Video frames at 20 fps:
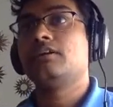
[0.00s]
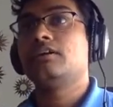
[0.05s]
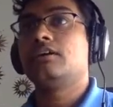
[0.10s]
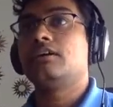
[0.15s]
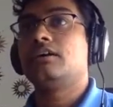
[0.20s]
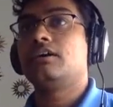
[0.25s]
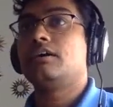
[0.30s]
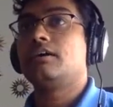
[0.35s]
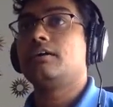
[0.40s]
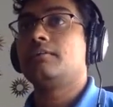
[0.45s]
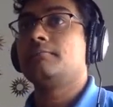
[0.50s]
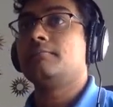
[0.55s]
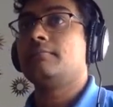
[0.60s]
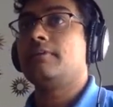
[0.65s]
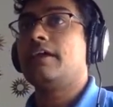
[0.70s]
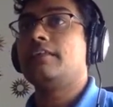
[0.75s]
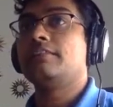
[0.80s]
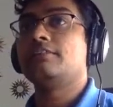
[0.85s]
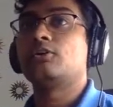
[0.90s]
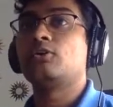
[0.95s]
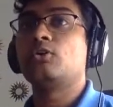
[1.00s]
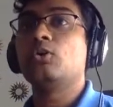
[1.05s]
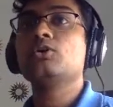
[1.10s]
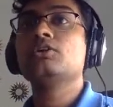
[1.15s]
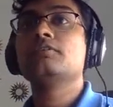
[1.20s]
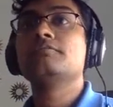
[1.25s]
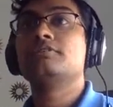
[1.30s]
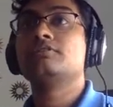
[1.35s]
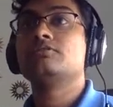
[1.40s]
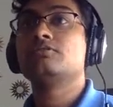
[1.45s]
And the goal
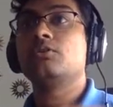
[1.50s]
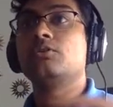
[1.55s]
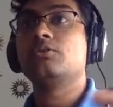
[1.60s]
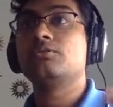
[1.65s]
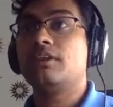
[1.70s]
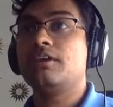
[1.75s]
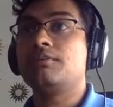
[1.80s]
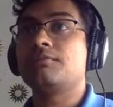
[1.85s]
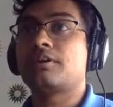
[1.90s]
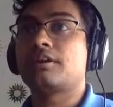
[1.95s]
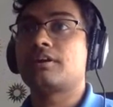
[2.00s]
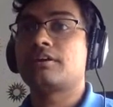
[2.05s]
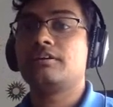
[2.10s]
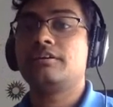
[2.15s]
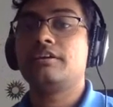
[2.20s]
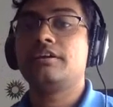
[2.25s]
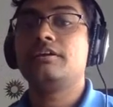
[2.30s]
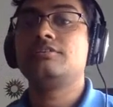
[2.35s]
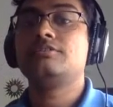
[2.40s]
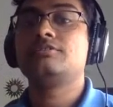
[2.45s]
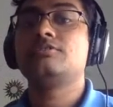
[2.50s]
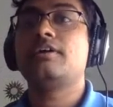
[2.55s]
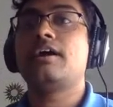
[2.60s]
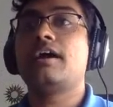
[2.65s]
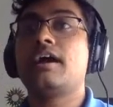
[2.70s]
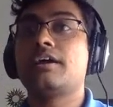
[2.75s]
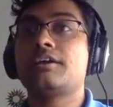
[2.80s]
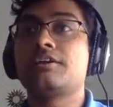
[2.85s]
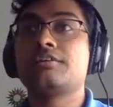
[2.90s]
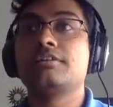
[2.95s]
of this whole network is to
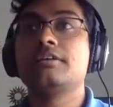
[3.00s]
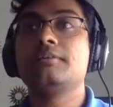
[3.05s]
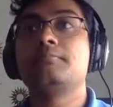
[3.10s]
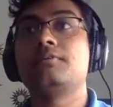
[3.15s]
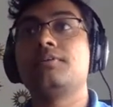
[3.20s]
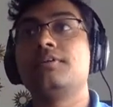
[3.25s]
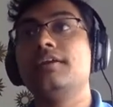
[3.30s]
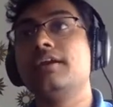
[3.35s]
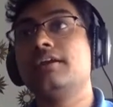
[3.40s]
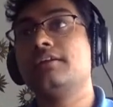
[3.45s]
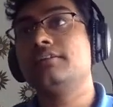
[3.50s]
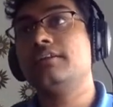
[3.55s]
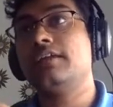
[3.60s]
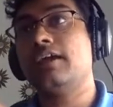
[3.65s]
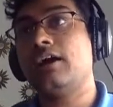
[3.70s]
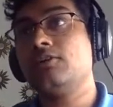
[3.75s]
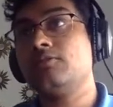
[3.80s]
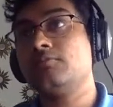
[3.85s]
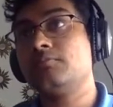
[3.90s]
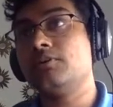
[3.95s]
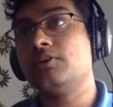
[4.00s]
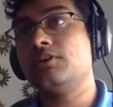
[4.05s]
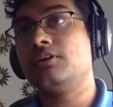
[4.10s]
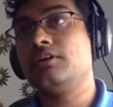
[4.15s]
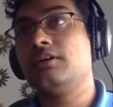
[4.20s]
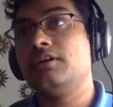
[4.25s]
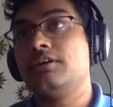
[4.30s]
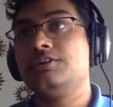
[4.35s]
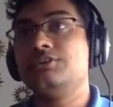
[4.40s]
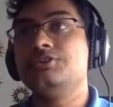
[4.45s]
accurately predict the output
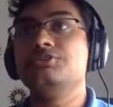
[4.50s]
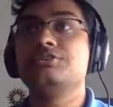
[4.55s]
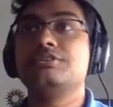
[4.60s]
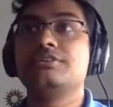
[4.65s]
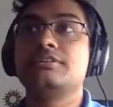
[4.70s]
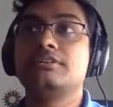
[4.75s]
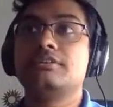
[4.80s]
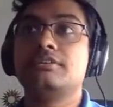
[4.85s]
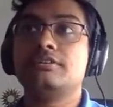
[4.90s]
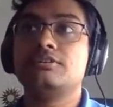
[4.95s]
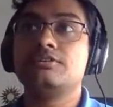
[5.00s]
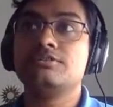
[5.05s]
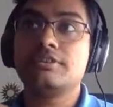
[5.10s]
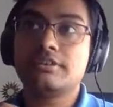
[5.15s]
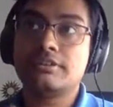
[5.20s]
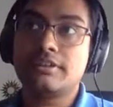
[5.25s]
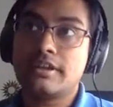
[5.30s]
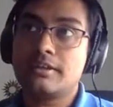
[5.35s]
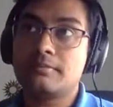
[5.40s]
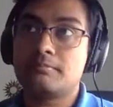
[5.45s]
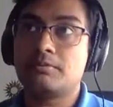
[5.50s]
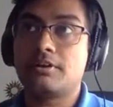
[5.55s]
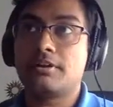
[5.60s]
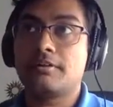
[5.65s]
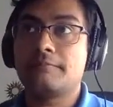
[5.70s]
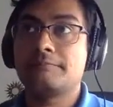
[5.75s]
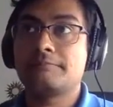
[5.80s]
using the input.